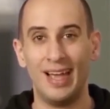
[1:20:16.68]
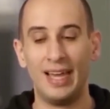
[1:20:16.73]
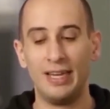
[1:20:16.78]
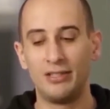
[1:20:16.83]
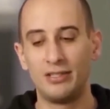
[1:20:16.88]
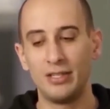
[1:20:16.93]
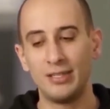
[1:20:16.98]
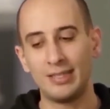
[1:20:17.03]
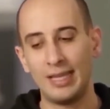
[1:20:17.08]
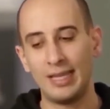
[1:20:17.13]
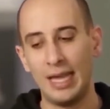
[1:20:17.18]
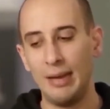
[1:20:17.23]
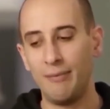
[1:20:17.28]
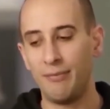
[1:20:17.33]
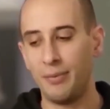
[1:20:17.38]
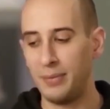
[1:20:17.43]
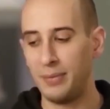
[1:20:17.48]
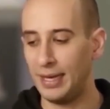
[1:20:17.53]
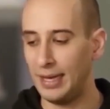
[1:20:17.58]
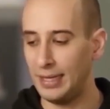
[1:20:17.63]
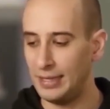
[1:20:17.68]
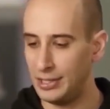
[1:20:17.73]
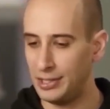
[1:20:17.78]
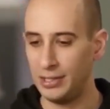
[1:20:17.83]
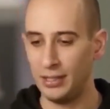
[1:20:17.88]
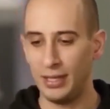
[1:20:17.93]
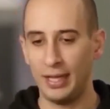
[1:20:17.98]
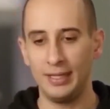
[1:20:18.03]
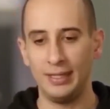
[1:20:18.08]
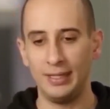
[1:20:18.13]
And it just came from that
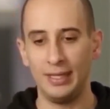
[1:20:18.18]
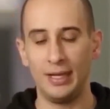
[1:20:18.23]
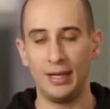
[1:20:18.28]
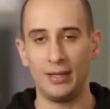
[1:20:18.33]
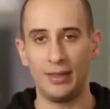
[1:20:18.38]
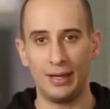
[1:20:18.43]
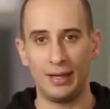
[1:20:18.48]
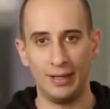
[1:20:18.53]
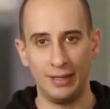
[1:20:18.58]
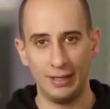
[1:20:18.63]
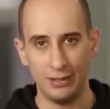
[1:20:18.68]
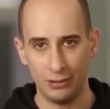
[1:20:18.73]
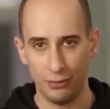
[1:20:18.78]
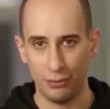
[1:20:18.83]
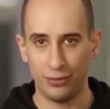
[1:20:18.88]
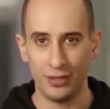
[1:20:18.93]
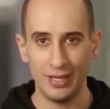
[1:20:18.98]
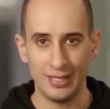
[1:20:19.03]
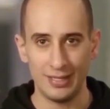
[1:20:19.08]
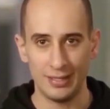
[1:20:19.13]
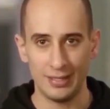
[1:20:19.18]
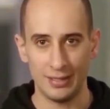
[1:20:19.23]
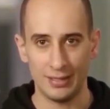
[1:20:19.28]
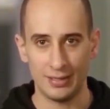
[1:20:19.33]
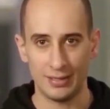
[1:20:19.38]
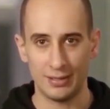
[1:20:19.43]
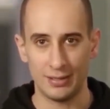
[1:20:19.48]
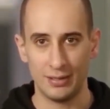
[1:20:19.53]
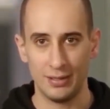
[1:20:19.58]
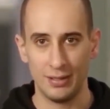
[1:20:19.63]
initial idea, that initial
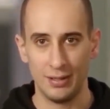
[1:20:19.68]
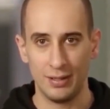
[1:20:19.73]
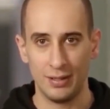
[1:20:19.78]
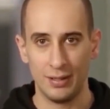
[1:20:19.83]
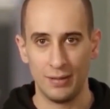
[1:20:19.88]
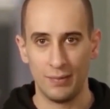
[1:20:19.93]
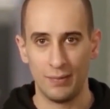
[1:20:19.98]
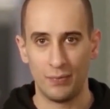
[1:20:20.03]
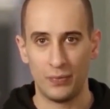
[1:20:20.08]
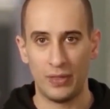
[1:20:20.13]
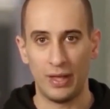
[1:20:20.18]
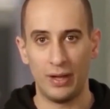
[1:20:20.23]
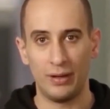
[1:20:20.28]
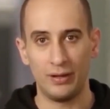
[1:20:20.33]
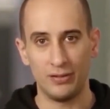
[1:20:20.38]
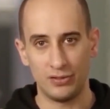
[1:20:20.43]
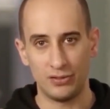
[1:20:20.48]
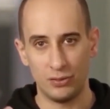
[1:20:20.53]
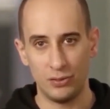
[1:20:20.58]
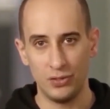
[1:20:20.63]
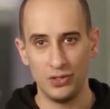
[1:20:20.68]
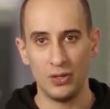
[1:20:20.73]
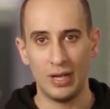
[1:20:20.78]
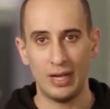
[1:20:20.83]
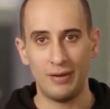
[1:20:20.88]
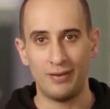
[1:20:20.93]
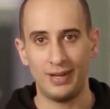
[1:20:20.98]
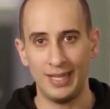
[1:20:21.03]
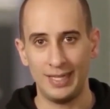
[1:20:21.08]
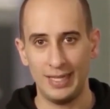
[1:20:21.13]
thesis, that as soon as you
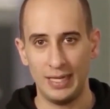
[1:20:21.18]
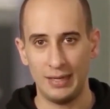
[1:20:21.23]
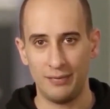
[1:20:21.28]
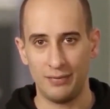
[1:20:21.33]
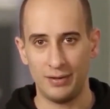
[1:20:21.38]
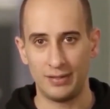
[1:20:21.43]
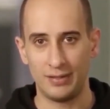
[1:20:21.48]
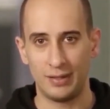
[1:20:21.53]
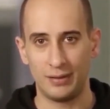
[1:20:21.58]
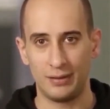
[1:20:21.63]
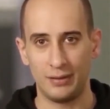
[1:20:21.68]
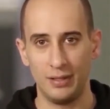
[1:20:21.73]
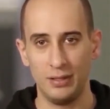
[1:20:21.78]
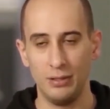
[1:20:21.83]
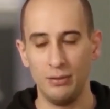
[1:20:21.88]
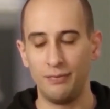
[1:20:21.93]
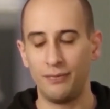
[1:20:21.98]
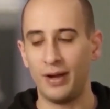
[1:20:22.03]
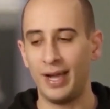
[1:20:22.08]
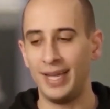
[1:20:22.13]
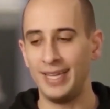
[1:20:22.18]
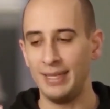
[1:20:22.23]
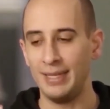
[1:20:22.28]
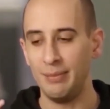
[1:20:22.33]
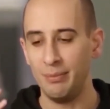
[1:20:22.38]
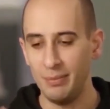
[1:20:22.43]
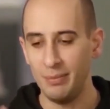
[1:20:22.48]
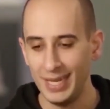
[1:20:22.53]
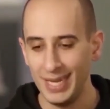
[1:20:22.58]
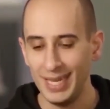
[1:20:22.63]
have an idea for something, you find
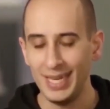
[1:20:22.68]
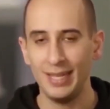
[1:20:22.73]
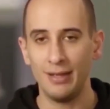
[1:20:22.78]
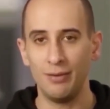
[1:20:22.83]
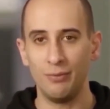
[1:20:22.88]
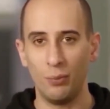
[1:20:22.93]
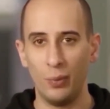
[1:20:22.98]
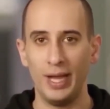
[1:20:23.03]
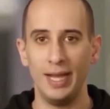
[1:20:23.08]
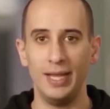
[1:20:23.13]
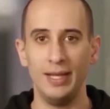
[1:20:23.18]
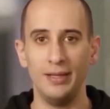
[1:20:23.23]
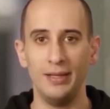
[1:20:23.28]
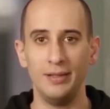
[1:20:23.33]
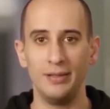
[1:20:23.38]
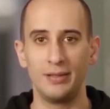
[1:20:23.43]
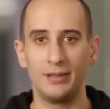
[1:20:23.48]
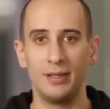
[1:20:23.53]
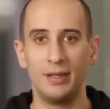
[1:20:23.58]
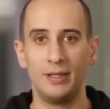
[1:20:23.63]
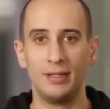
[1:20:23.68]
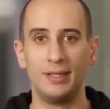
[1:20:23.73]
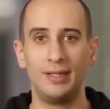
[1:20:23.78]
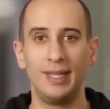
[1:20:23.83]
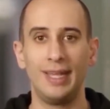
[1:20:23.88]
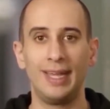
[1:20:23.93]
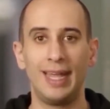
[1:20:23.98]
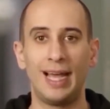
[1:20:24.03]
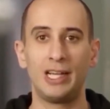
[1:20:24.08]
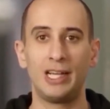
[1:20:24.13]
immediate ways to
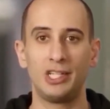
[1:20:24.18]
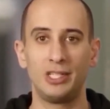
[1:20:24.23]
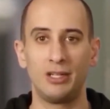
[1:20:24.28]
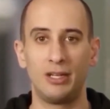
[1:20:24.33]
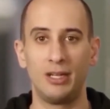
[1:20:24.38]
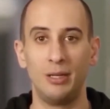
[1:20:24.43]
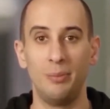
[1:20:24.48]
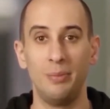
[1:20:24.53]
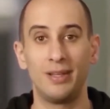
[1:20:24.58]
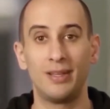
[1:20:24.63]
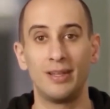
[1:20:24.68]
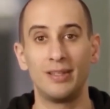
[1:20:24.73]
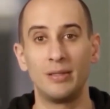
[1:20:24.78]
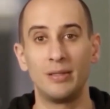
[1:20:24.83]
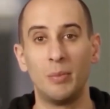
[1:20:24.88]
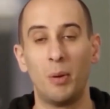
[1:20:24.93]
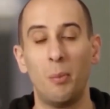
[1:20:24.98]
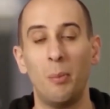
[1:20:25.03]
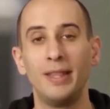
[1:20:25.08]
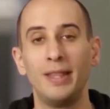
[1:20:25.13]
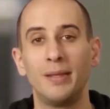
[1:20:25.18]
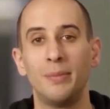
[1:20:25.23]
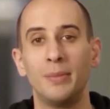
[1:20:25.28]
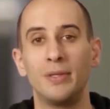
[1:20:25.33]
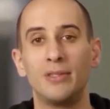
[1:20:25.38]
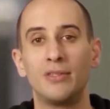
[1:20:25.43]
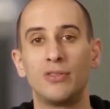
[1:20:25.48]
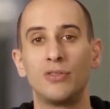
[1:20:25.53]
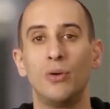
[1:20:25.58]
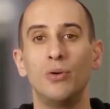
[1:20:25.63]
take action on it because the
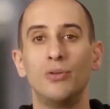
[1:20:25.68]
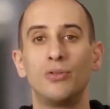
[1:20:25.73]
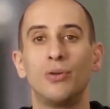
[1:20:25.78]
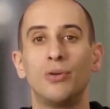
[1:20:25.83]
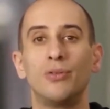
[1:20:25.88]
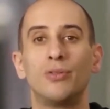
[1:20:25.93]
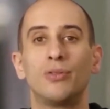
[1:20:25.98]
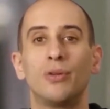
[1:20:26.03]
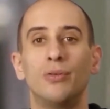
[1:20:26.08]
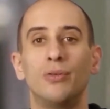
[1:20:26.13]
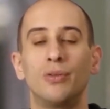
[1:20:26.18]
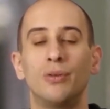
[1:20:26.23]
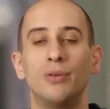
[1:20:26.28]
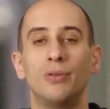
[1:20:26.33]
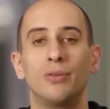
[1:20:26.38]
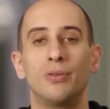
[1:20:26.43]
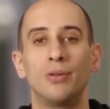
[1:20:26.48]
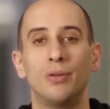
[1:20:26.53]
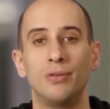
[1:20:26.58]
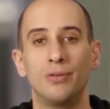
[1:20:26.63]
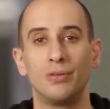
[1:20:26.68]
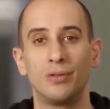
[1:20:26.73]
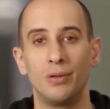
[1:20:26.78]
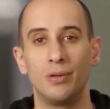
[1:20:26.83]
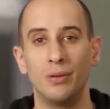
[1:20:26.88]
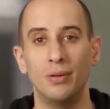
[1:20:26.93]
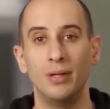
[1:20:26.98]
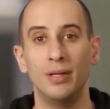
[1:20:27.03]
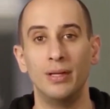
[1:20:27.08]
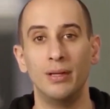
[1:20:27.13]
momentum is so, so, so, so, so,
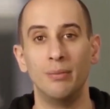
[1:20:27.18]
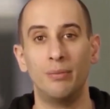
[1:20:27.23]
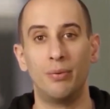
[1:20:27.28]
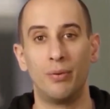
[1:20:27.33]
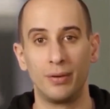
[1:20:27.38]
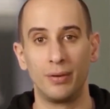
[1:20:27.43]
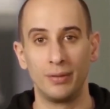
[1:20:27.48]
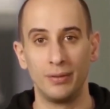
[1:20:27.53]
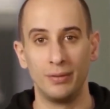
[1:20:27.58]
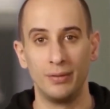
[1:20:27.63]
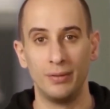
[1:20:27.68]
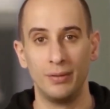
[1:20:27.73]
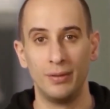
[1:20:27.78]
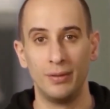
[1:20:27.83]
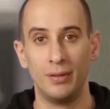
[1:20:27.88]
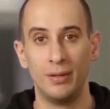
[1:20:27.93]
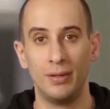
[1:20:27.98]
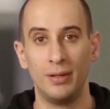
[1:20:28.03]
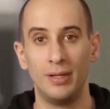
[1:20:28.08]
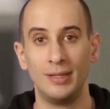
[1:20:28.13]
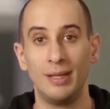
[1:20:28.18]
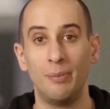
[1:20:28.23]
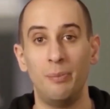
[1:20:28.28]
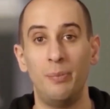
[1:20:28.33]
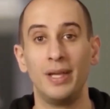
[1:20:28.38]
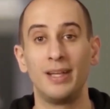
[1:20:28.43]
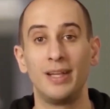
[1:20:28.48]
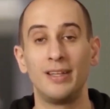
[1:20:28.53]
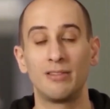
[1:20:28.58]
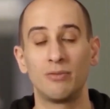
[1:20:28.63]
so important. The
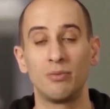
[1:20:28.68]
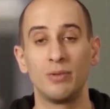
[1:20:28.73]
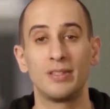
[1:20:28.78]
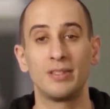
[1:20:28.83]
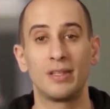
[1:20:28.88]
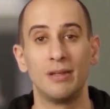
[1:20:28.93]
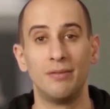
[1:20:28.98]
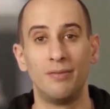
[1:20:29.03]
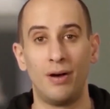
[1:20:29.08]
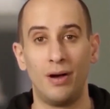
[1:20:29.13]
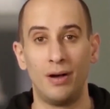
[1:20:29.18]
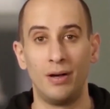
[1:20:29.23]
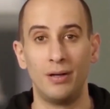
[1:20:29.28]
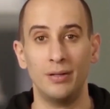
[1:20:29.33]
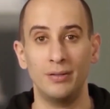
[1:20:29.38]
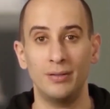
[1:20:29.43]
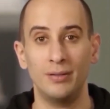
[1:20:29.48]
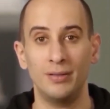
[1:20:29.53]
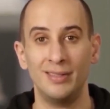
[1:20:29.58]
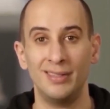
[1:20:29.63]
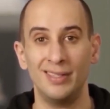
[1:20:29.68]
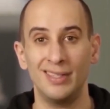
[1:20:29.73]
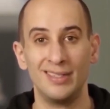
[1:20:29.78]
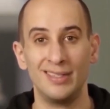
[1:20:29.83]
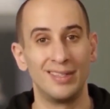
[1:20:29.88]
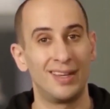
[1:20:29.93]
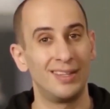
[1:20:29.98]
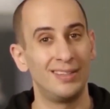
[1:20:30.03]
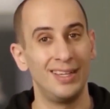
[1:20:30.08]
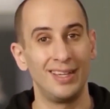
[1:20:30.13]
biggest risk of all
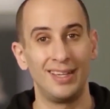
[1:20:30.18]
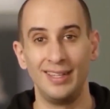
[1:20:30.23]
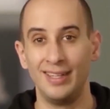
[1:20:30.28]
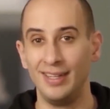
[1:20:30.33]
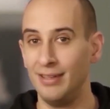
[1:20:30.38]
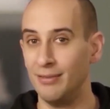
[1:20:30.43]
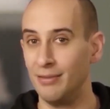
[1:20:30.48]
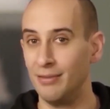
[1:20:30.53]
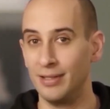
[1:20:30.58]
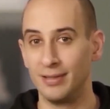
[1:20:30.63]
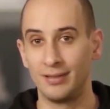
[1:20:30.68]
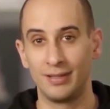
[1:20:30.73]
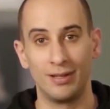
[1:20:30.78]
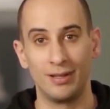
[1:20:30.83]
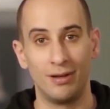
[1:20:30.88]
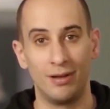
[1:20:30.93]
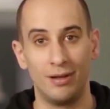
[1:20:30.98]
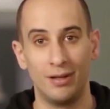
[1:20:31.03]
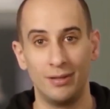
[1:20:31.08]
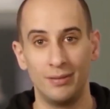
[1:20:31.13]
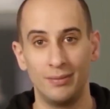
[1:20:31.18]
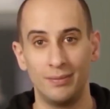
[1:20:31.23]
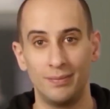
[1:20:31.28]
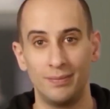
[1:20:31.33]
is not taking any risk at all.